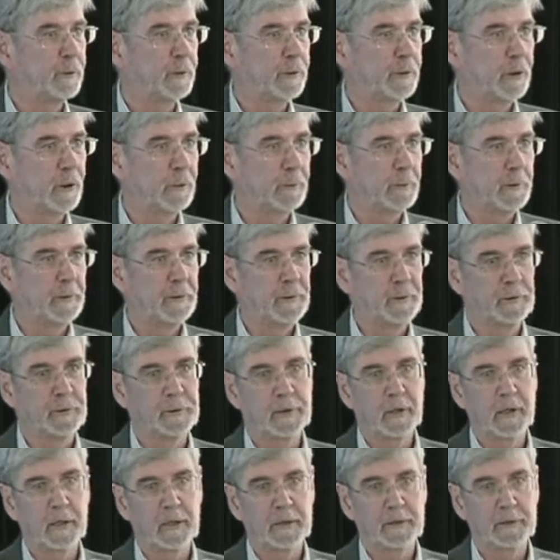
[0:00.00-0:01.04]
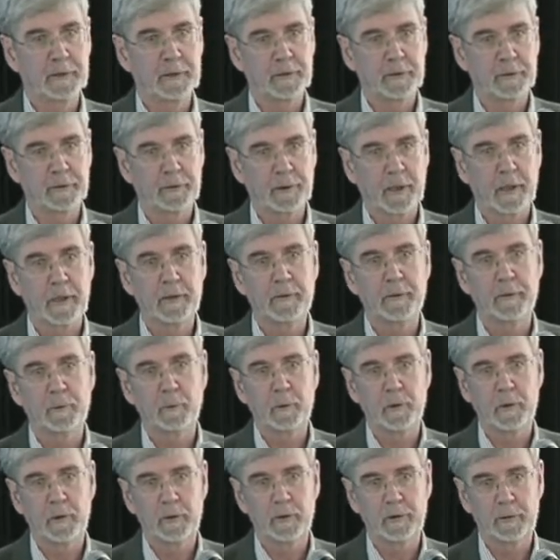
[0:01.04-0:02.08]
was open to scientists around the
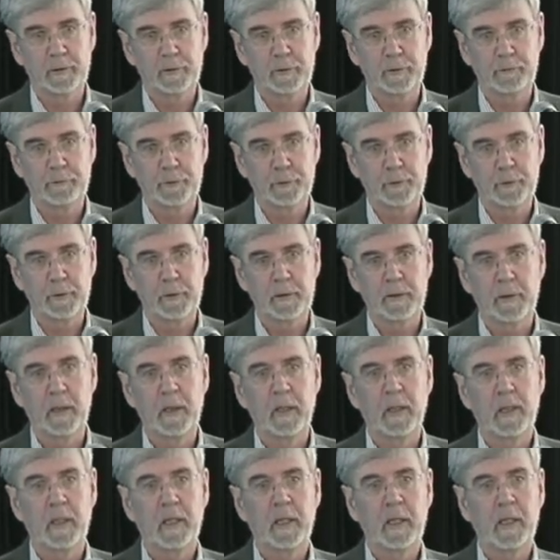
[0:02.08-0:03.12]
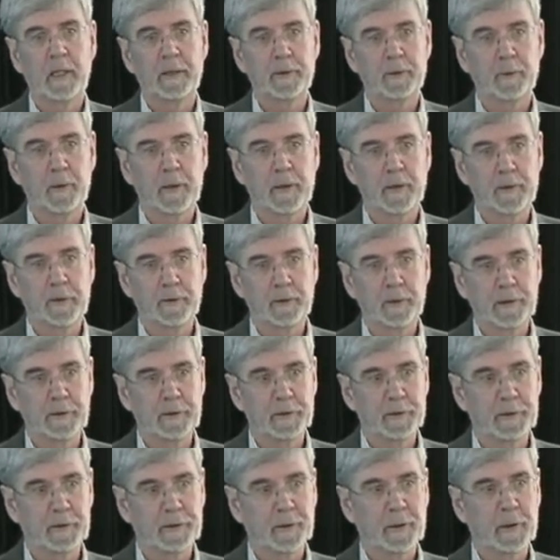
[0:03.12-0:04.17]
world to review it. You had to
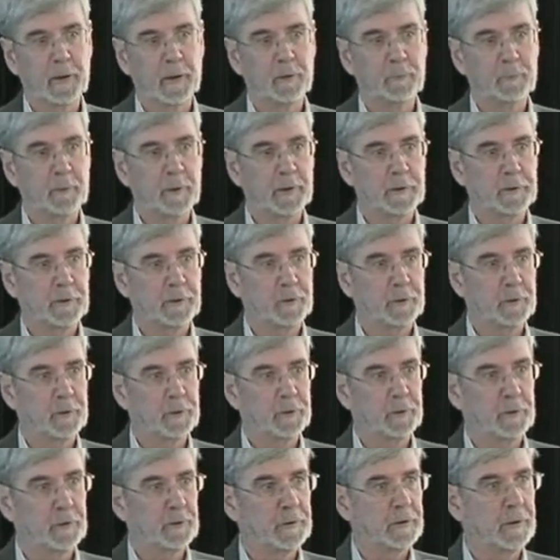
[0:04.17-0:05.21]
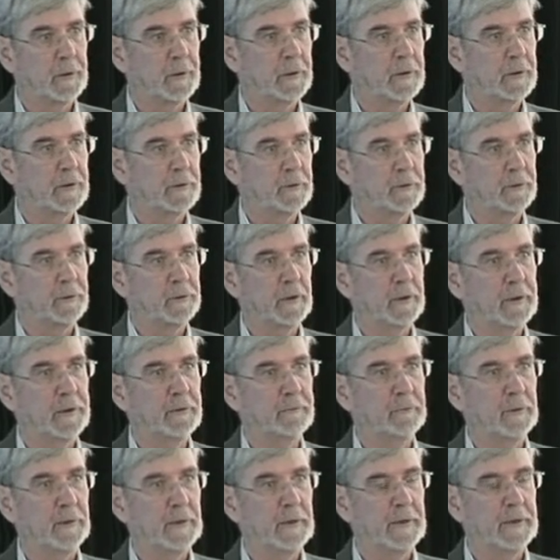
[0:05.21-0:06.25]
register, but you could, it was
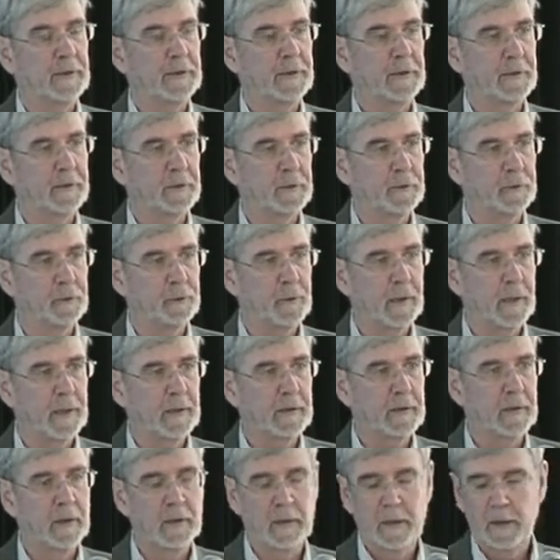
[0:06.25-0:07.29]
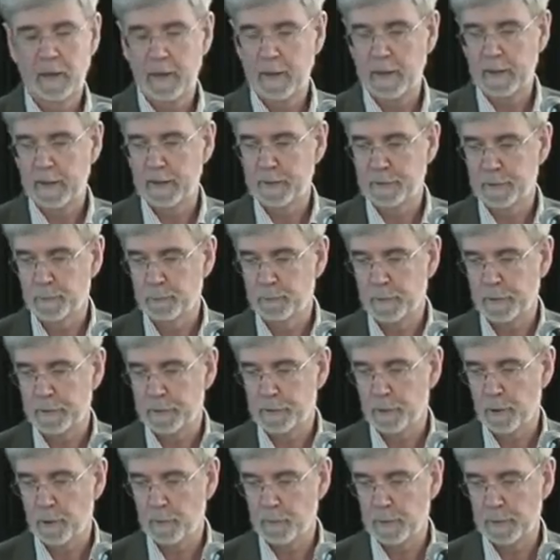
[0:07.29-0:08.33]
relatively easy to do that and
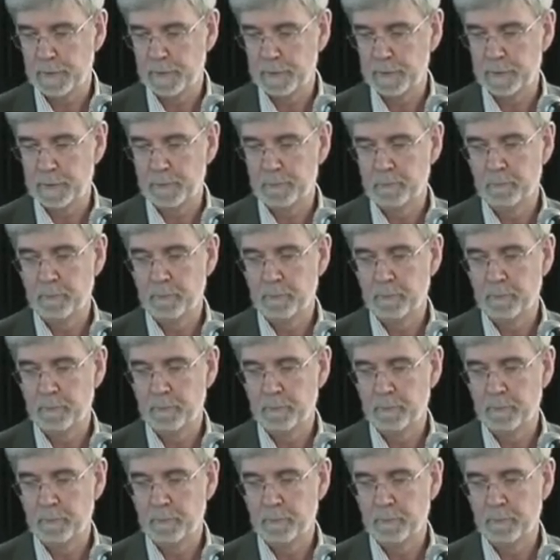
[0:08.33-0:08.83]
submit comments.